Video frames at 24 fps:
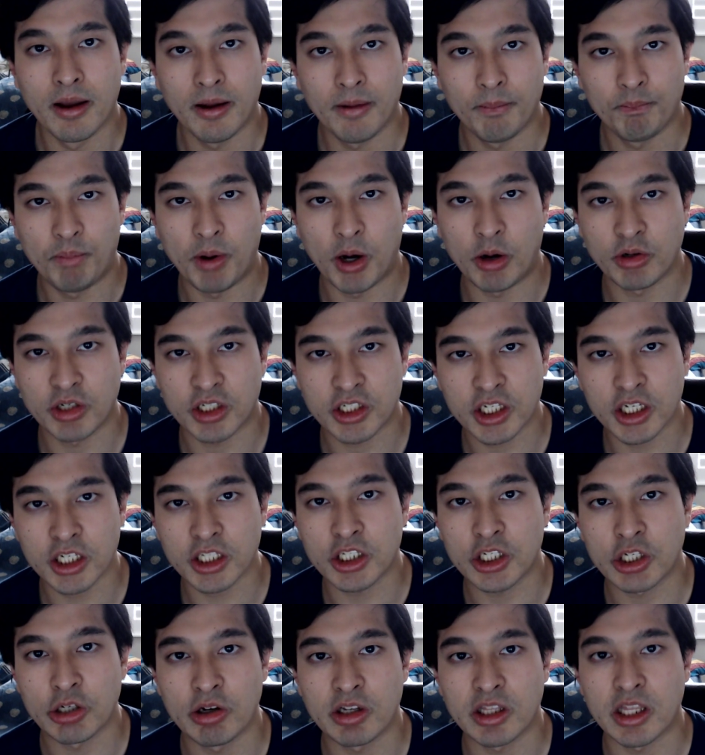But we see
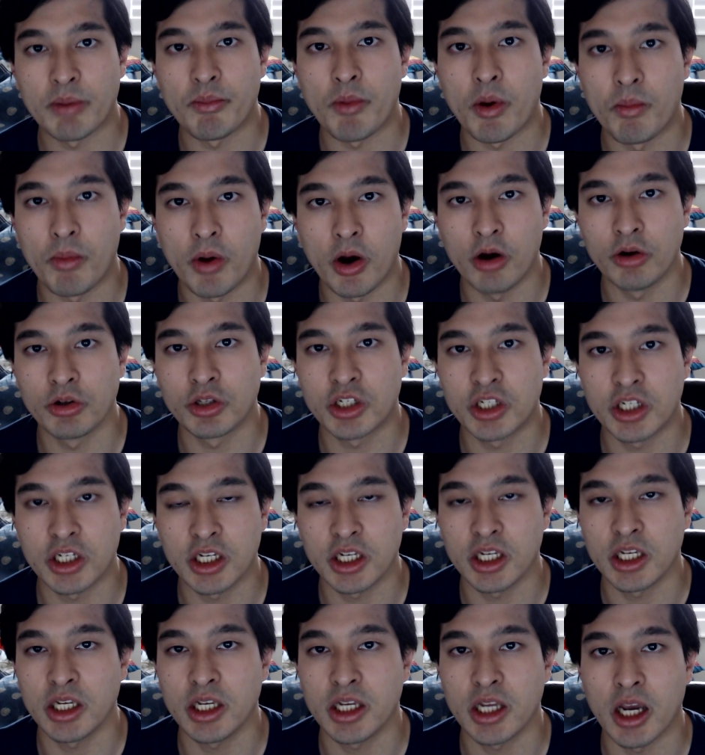to it that
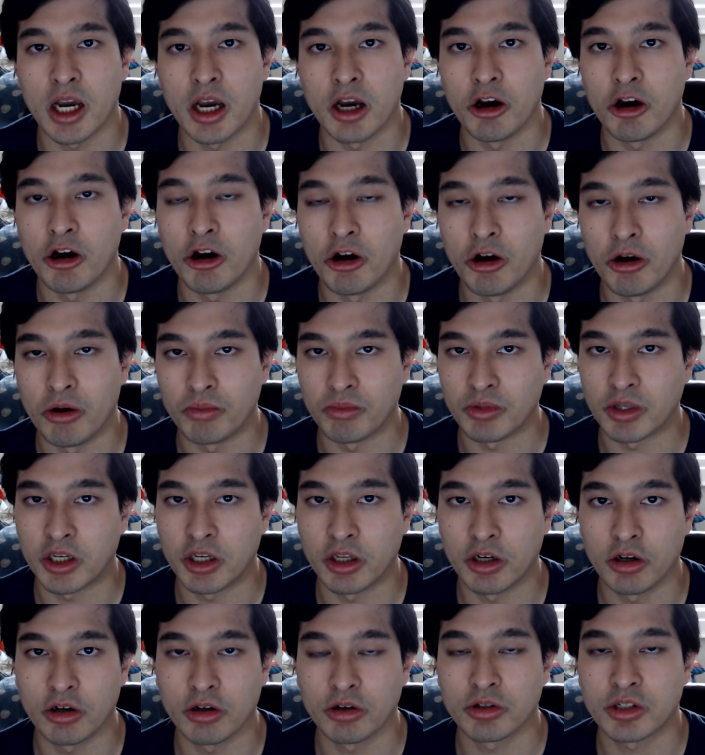Momoji, um,
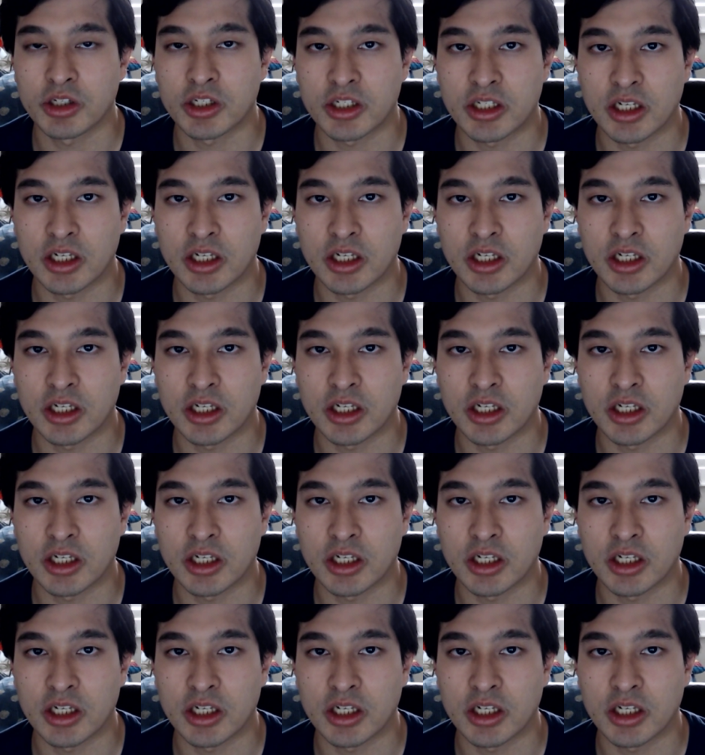Hiro,